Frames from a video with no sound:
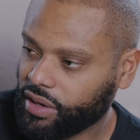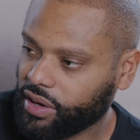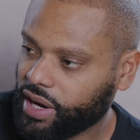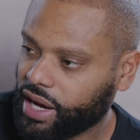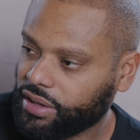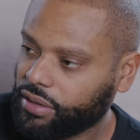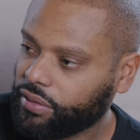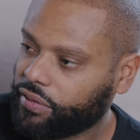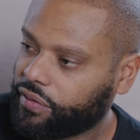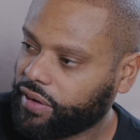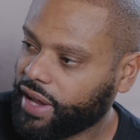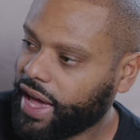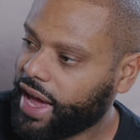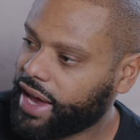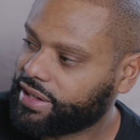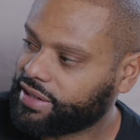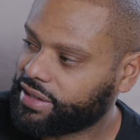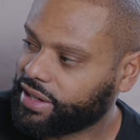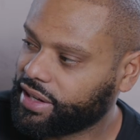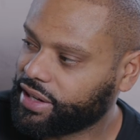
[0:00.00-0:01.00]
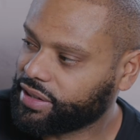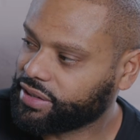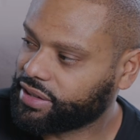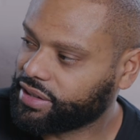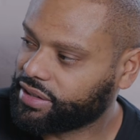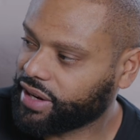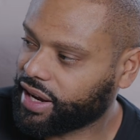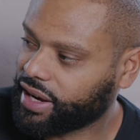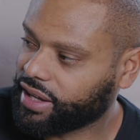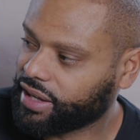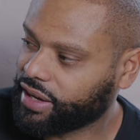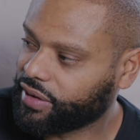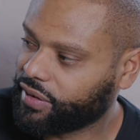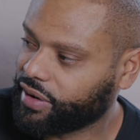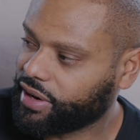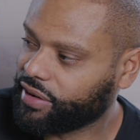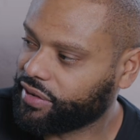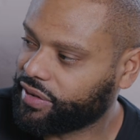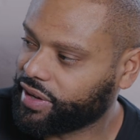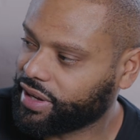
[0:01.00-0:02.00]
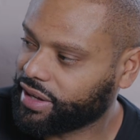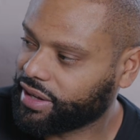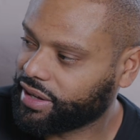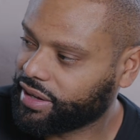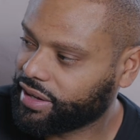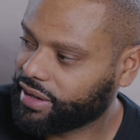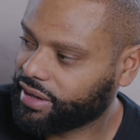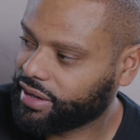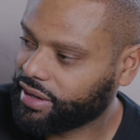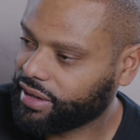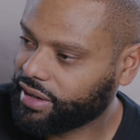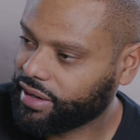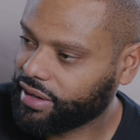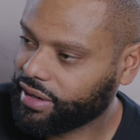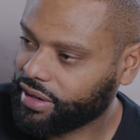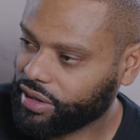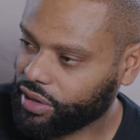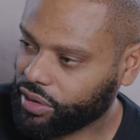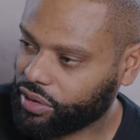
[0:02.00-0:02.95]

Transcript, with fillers: Then you gotta do flash sales to try to get rid of it. Yeah.